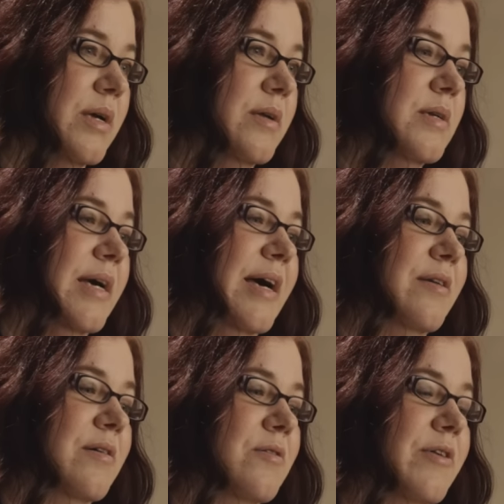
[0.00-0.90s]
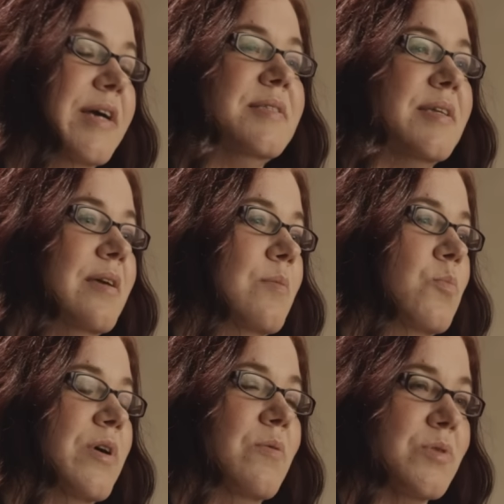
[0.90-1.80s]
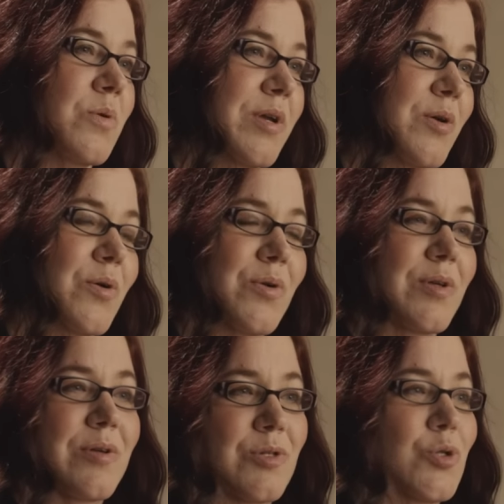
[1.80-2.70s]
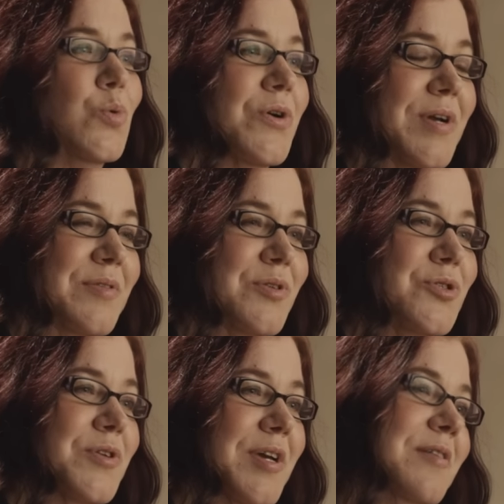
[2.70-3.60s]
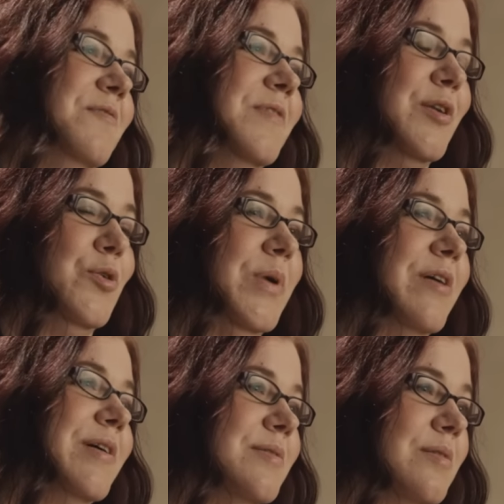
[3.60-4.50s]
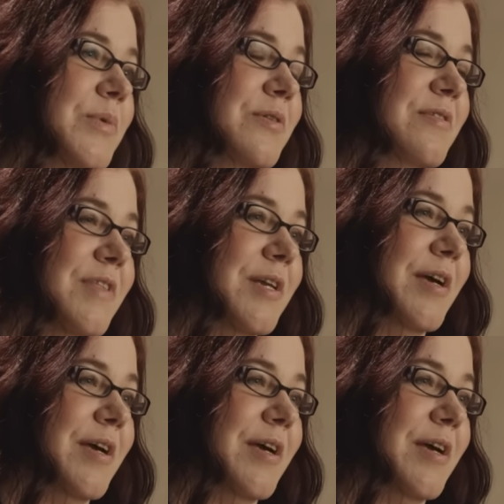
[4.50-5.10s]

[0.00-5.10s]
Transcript: And I had a grand scheme where I was going to go to the store down the street and find new parents in the middle of the